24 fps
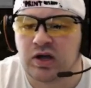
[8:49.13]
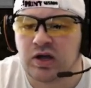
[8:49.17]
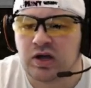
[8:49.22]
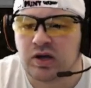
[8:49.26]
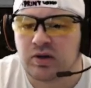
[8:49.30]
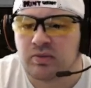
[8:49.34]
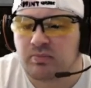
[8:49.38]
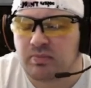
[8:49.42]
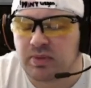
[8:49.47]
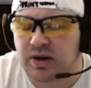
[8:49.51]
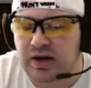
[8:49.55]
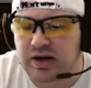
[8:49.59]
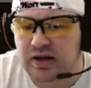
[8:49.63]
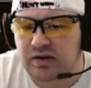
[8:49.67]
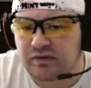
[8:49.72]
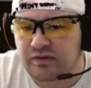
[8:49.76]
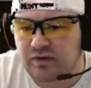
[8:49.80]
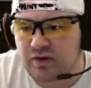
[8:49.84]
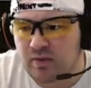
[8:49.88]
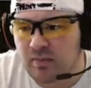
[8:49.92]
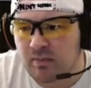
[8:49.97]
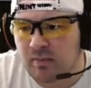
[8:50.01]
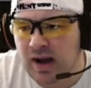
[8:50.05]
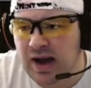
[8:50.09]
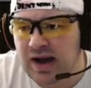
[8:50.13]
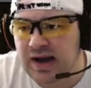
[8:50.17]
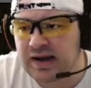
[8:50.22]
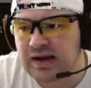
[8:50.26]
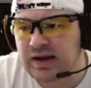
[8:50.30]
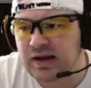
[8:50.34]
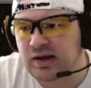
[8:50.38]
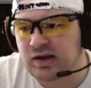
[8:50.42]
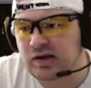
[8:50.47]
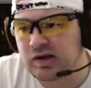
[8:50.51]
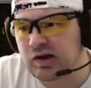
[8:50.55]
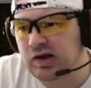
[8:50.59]
But if you're
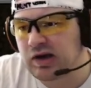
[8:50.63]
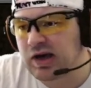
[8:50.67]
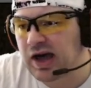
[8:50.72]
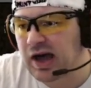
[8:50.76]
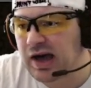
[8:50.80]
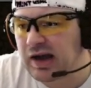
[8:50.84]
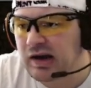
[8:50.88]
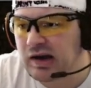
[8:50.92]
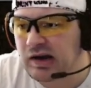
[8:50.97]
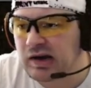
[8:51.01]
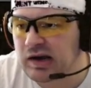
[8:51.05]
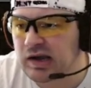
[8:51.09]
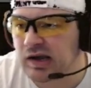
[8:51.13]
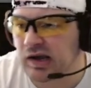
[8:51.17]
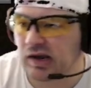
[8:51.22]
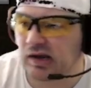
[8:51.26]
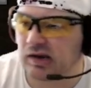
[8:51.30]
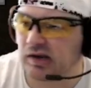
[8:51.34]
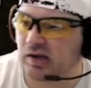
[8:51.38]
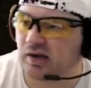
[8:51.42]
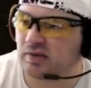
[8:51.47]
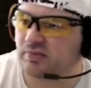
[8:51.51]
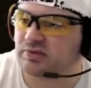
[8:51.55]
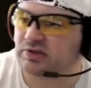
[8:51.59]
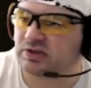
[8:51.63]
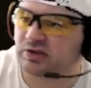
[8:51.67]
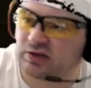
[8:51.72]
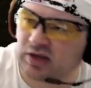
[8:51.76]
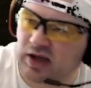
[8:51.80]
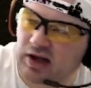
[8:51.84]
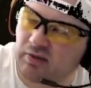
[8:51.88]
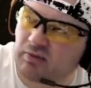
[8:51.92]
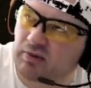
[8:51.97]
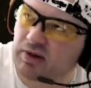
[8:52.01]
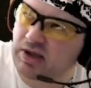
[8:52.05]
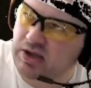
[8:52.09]
mining, you kind of need them so
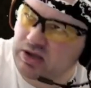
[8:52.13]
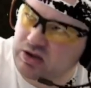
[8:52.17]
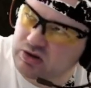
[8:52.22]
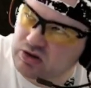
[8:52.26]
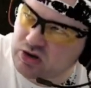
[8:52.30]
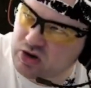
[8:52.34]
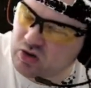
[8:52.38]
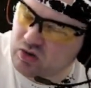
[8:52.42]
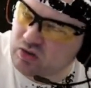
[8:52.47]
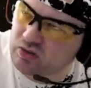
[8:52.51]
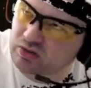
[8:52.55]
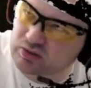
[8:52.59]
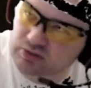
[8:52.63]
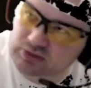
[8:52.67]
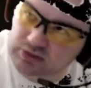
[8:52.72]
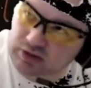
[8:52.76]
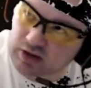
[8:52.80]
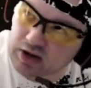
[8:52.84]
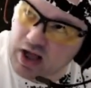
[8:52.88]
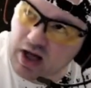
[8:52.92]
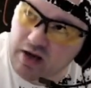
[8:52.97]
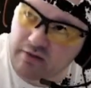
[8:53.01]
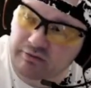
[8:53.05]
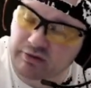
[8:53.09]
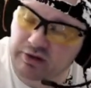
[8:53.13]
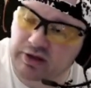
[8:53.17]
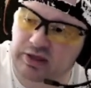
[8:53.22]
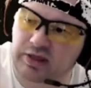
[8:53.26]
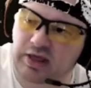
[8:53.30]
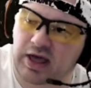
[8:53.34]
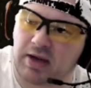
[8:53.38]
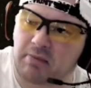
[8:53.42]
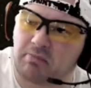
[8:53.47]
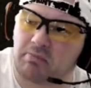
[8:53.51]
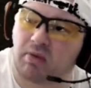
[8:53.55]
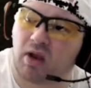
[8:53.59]
that way you know there's lava in
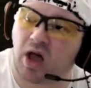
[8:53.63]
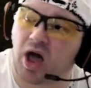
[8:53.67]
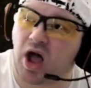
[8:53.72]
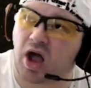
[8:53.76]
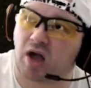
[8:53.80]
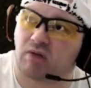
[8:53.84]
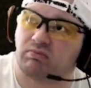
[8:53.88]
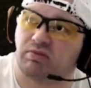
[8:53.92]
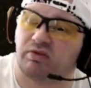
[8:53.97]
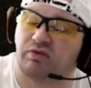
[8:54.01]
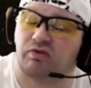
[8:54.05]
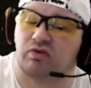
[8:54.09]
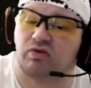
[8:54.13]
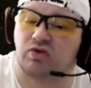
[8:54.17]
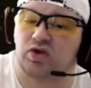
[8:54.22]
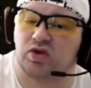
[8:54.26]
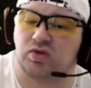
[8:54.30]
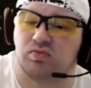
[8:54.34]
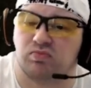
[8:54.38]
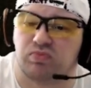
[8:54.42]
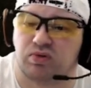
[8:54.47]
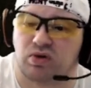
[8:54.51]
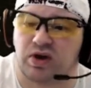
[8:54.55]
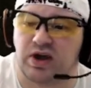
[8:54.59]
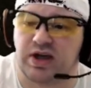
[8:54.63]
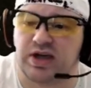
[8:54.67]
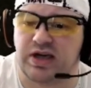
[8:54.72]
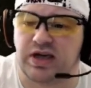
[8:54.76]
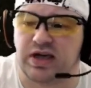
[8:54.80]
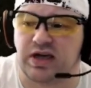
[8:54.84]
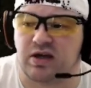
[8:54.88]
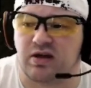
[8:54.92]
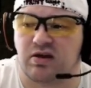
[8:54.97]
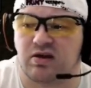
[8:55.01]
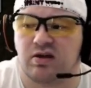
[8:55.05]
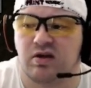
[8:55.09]
that block before you break
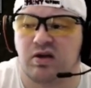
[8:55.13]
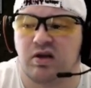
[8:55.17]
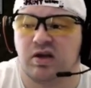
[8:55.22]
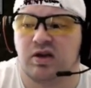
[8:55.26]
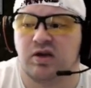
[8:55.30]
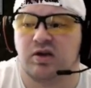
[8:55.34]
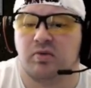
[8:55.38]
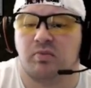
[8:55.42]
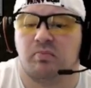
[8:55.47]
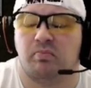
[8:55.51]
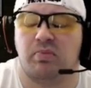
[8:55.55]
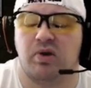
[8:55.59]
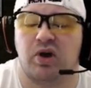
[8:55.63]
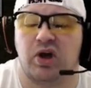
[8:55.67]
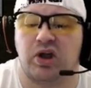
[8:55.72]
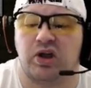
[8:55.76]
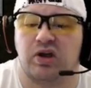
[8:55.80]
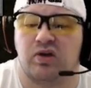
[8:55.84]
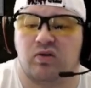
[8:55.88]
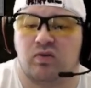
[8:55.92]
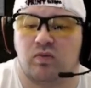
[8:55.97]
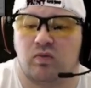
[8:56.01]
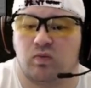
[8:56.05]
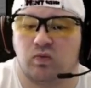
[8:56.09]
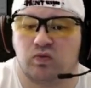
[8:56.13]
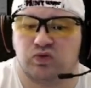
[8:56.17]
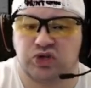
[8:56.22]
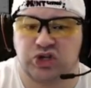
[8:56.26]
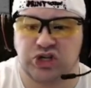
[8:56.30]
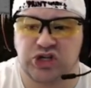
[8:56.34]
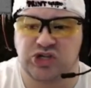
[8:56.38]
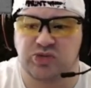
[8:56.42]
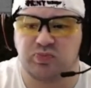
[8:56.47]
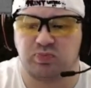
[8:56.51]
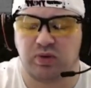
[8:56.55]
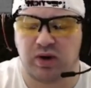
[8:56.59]
it. But
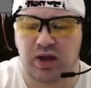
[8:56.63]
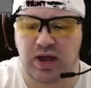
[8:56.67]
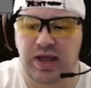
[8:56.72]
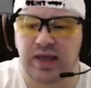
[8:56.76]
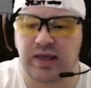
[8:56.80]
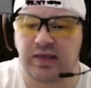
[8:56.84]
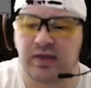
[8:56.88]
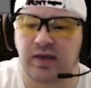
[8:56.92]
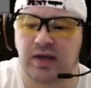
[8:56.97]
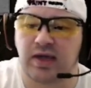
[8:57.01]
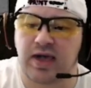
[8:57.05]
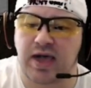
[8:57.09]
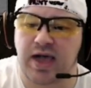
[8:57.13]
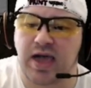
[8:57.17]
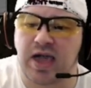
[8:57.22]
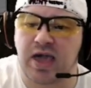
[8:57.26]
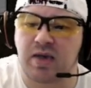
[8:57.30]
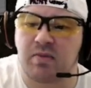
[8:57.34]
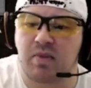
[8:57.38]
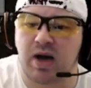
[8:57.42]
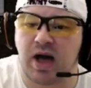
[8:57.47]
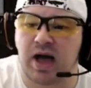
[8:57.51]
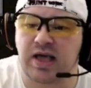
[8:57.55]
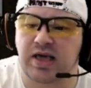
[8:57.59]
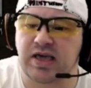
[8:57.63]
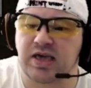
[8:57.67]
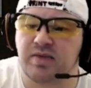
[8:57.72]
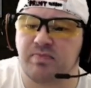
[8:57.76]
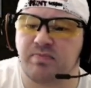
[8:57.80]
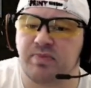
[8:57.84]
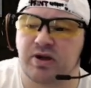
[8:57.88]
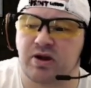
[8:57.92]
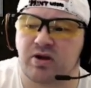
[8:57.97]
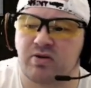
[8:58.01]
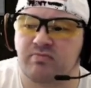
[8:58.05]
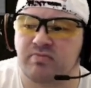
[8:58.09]
just playing the game, I
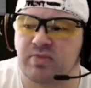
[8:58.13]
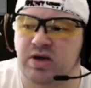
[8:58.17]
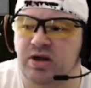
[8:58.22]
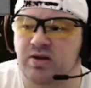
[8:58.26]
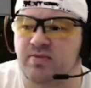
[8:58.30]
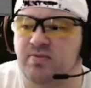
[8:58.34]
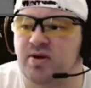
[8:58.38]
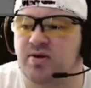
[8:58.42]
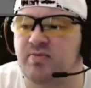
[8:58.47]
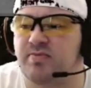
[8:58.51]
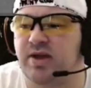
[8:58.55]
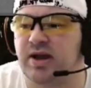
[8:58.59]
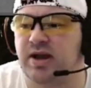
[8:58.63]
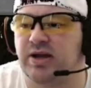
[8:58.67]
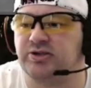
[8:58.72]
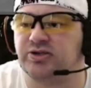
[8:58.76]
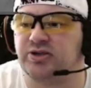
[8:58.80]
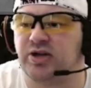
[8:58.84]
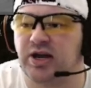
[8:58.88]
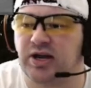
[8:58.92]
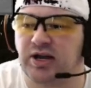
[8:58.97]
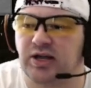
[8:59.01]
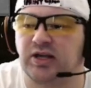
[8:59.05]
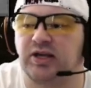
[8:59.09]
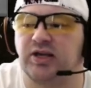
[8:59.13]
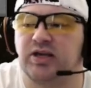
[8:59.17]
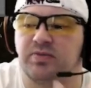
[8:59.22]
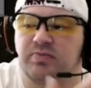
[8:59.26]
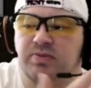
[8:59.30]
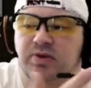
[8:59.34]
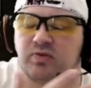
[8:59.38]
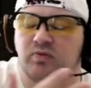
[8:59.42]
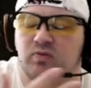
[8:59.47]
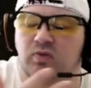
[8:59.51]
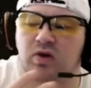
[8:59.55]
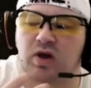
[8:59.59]
keep it on minimum and I try to keep
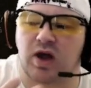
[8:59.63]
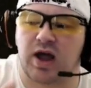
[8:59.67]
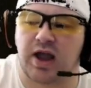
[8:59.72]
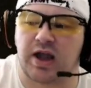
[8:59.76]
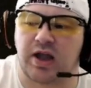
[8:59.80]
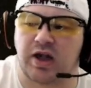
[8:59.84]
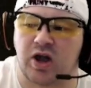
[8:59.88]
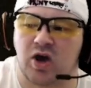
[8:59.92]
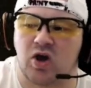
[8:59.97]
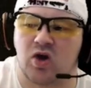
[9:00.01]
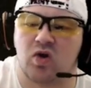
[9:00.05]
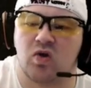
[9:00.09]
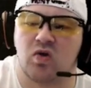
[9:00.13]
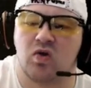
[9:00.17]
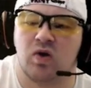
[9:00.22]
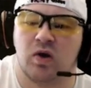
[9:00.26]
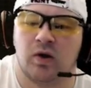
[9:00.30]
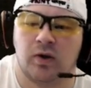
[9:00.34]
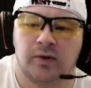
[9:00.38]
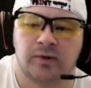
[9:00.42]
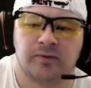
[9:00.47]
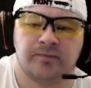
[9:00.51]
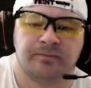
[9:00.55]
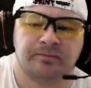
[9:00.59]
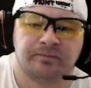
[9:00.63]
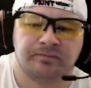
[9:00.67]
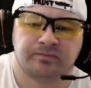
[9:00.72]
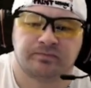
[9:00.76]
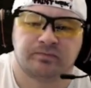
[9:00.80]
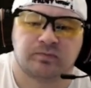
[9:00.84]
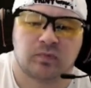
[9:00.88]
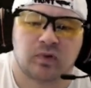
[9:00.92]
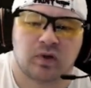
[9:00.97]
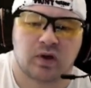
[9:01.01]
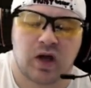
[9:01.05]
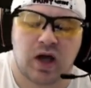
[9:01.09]
it where I know
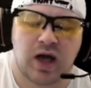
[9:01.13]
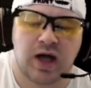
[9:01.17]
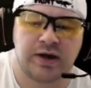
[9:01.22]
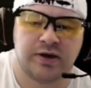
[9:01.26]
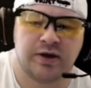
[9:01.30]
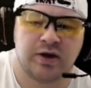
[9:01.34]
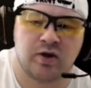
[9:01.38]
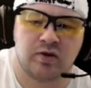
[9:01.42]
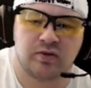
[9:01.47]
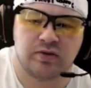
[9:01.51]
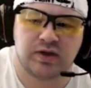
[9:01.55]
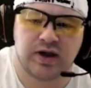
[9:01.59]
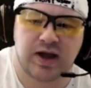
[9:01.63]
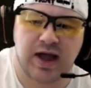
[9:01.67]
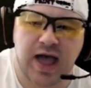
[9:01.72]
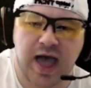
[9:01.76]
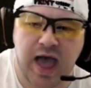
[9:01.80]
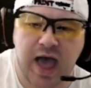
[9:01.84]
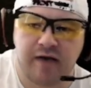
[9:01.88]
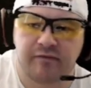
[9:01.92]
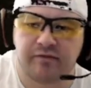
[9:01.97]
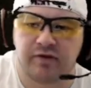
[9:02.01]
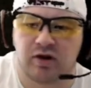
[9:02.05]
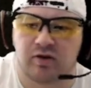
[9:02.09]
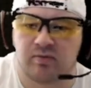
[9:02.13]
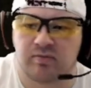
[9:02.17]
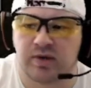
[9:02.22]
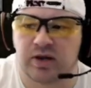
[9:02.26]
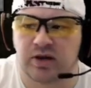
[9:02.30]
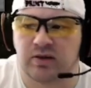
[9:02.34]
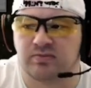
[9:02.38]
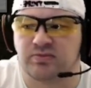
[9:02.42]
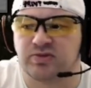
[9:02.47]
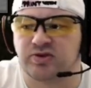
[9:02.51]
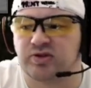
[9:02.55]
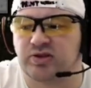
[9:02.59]
that I have it on minimum.